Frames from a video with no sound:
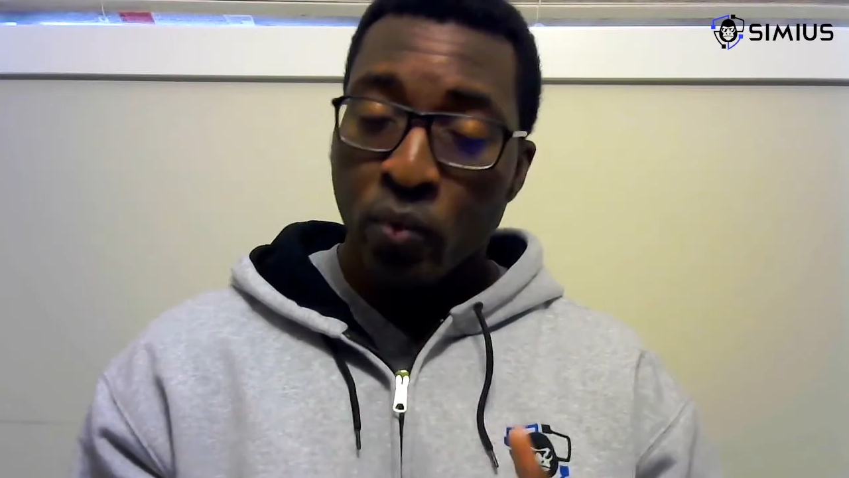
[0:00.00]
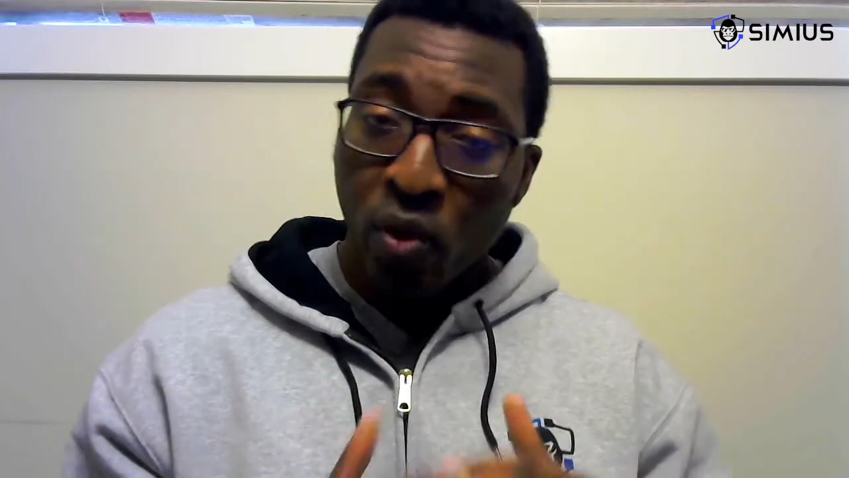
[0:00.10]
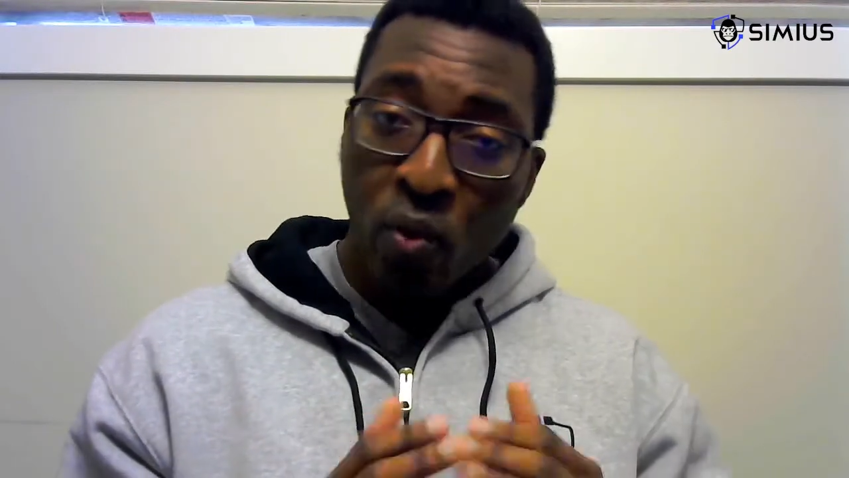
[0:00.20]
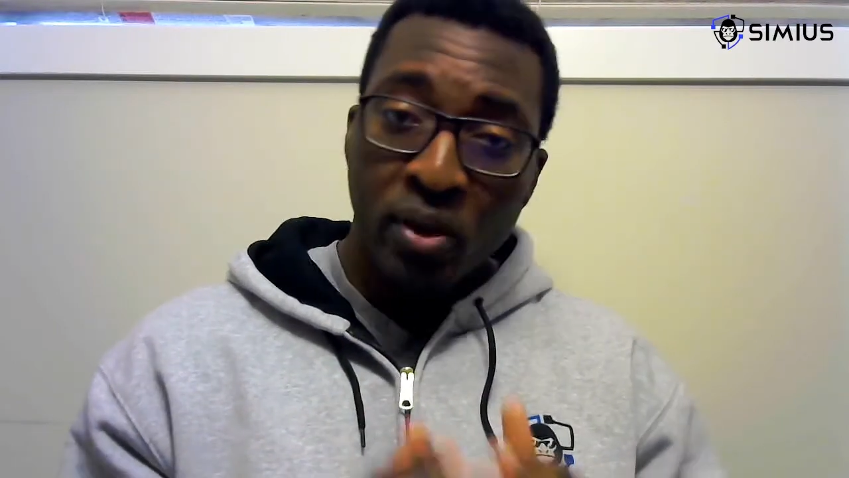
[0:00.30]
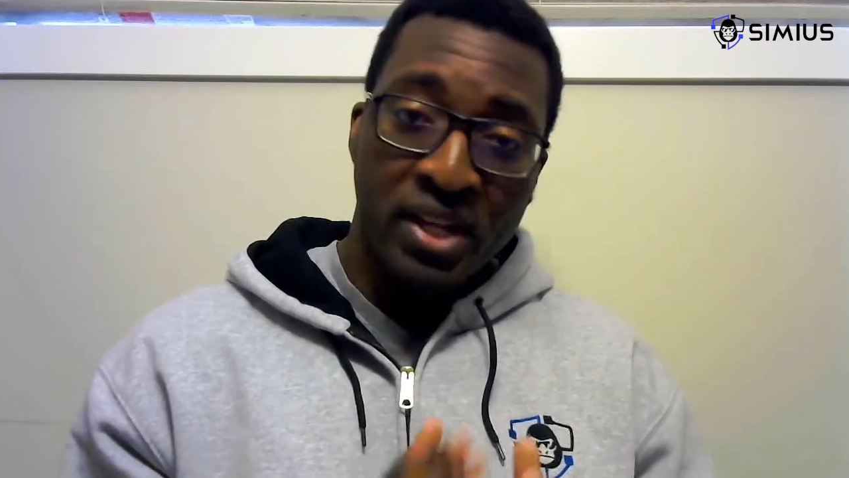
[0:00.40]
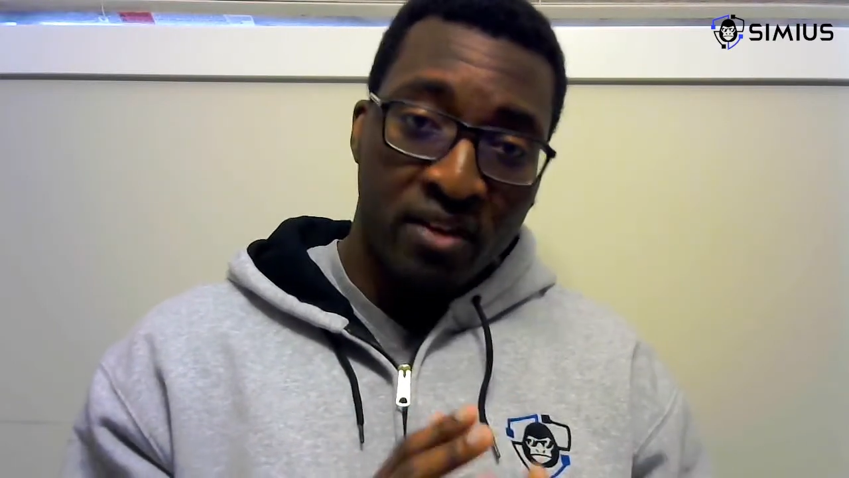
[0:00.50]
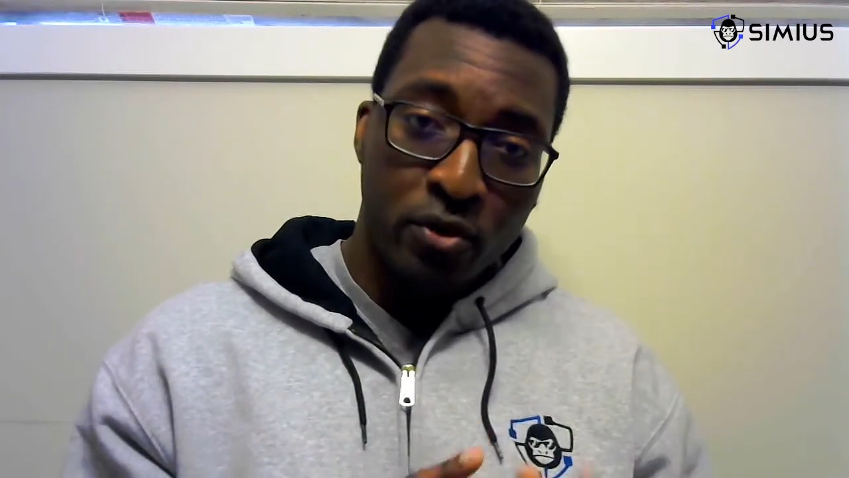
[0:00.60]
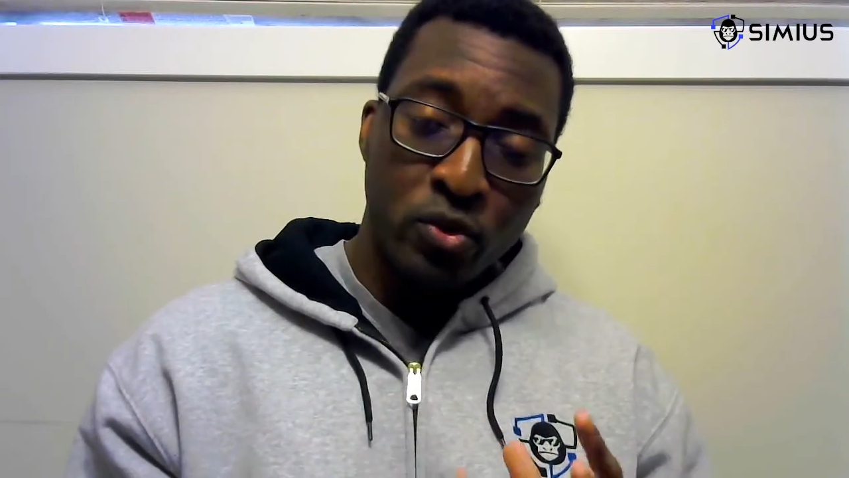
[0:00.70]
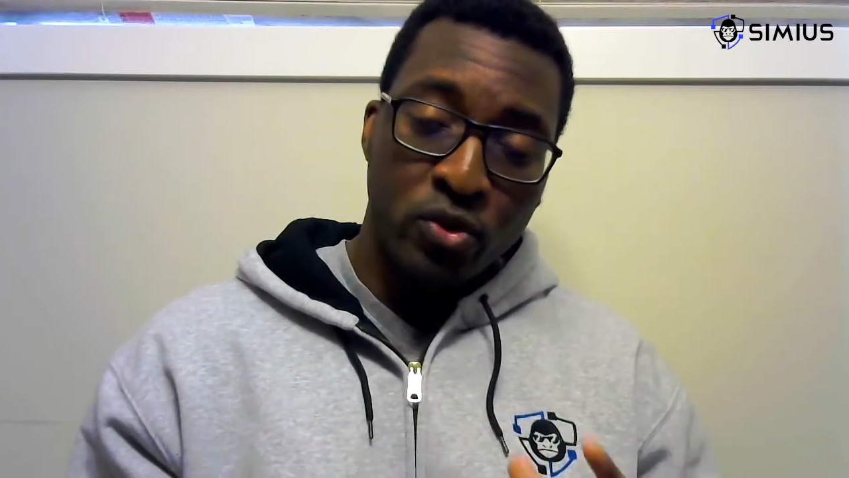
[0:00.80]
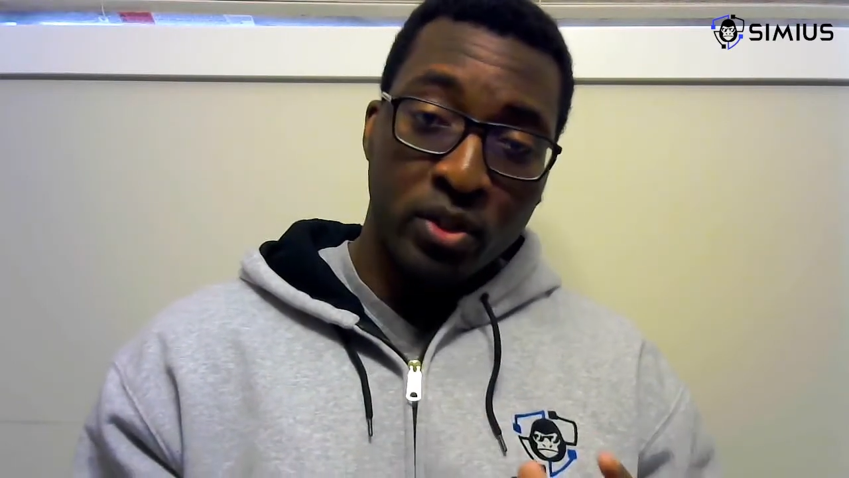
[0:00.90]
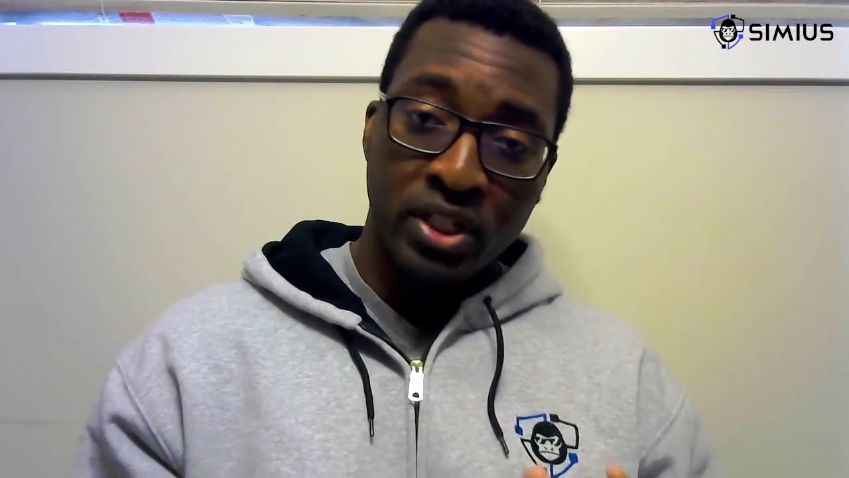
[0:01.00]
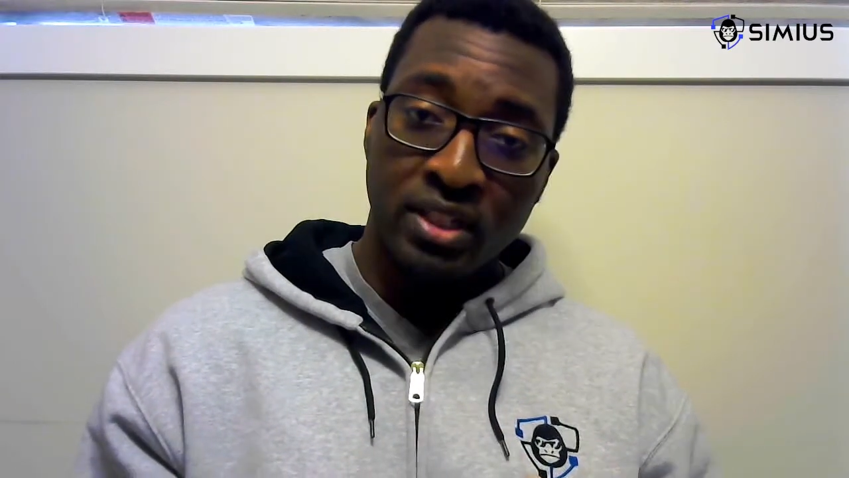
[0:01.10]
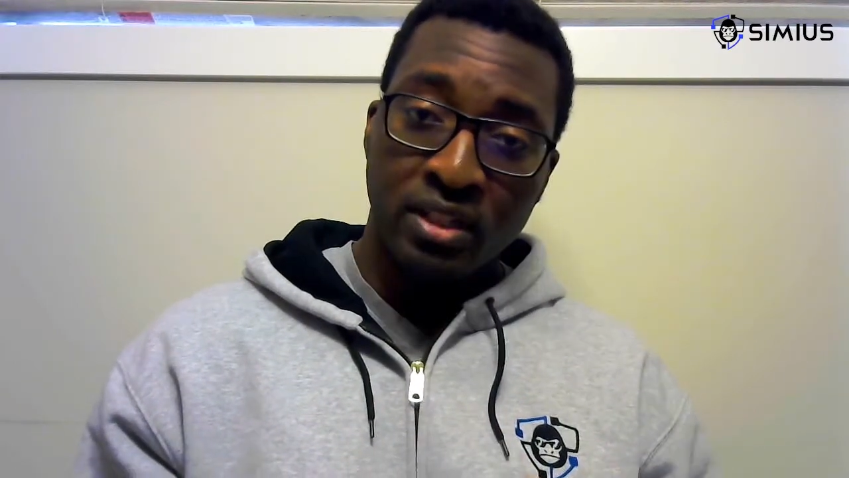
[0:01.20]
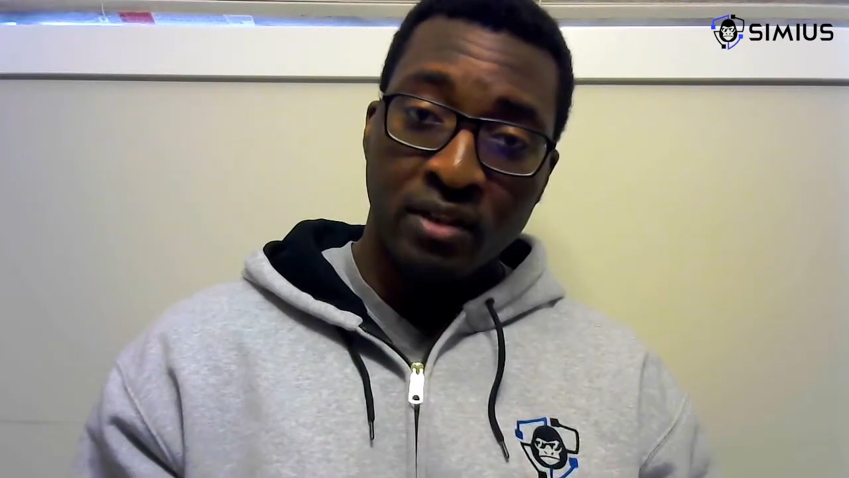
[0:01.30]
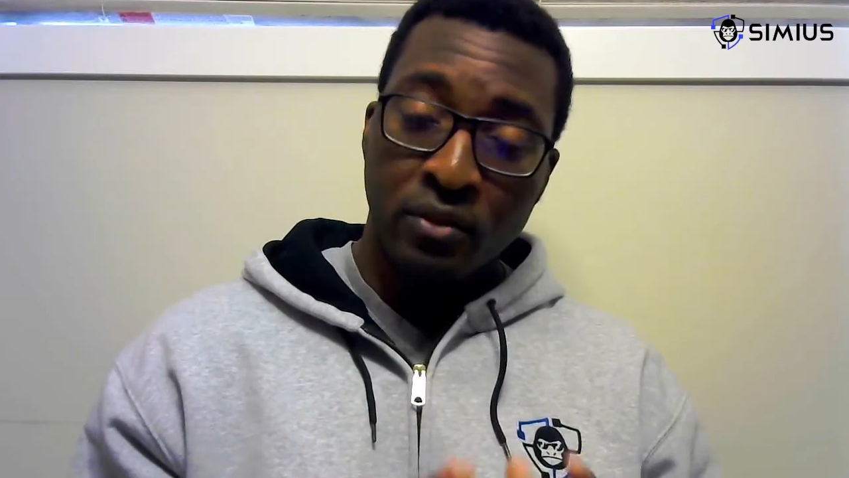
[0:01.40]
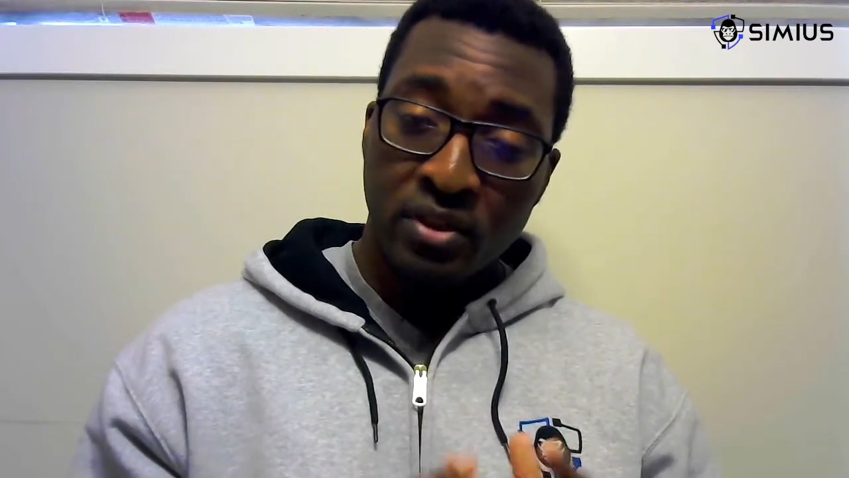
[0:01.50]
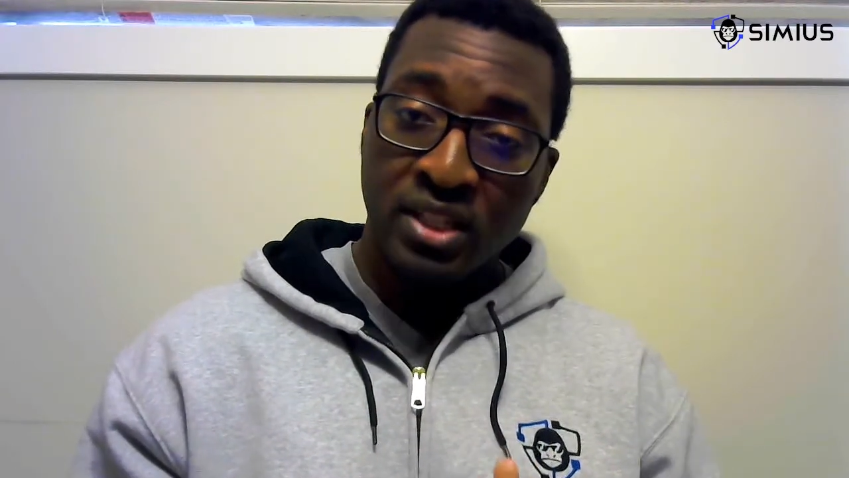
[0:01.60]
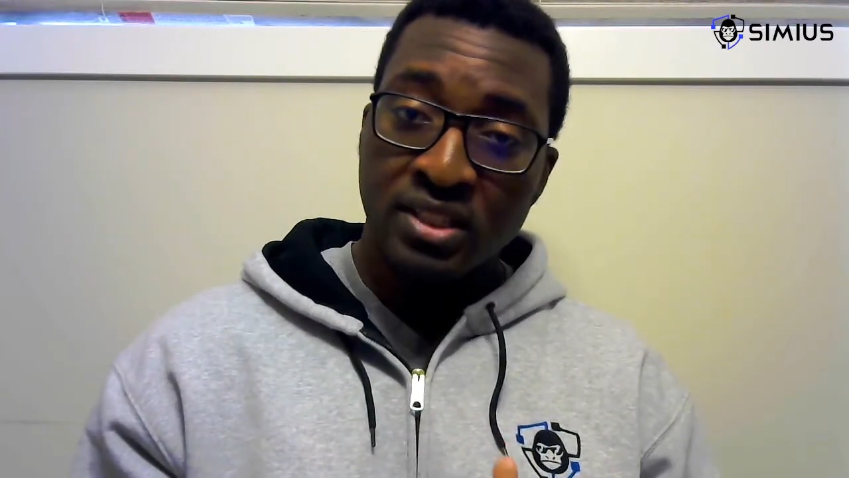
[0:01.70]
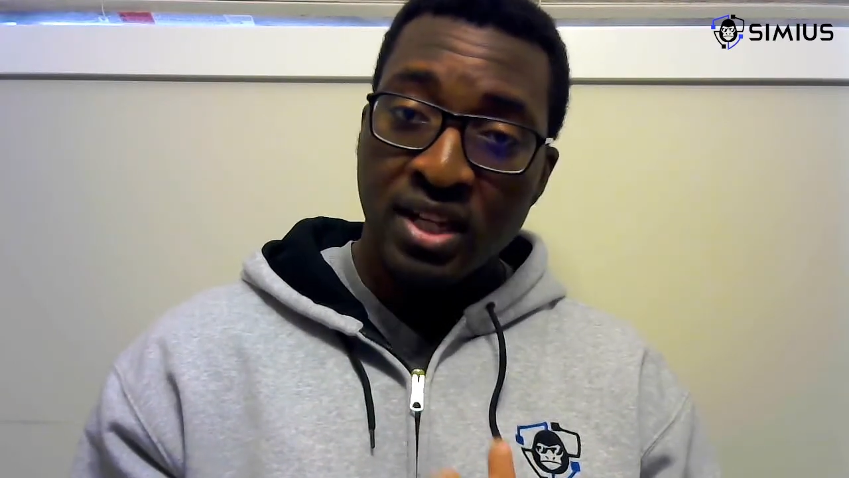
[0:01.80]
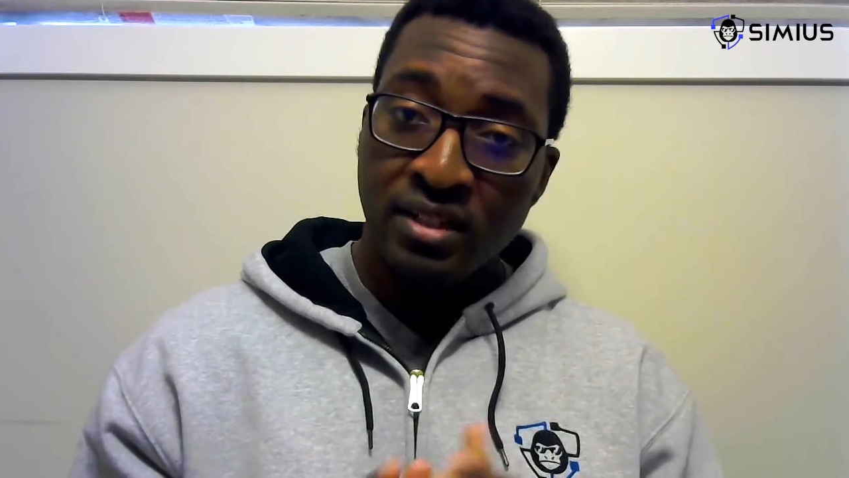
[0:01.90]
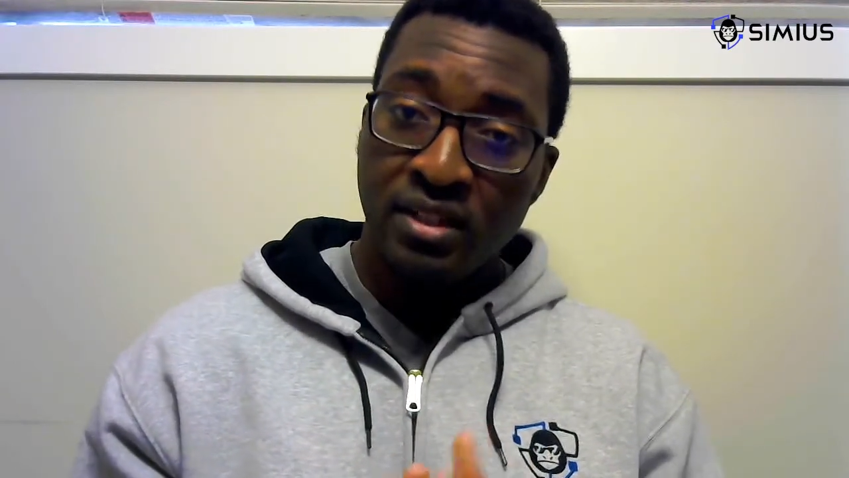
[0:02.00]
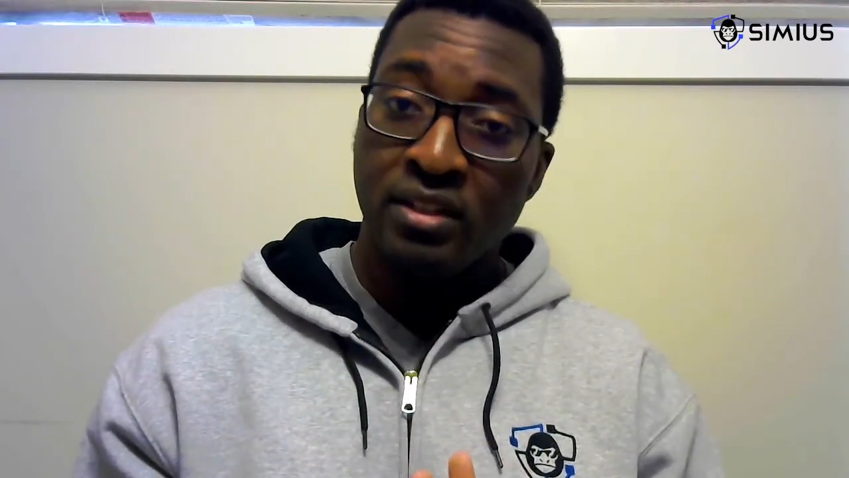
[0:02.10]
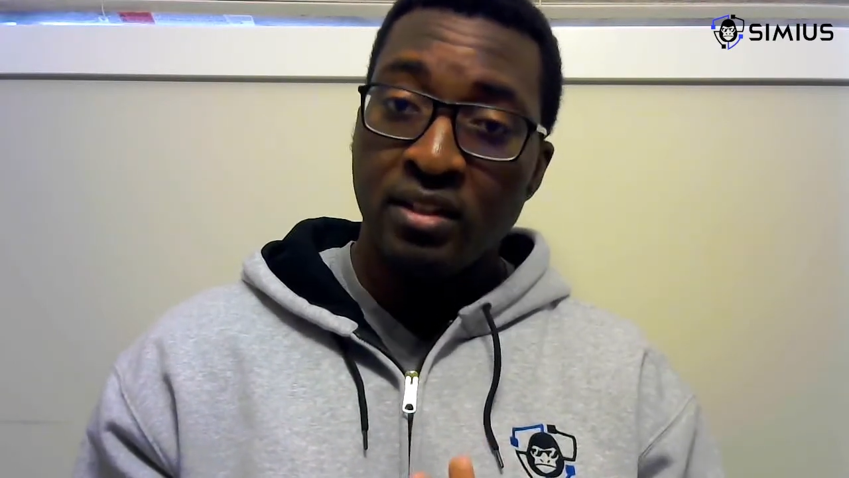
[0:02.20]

only ever use your data for things that are needed.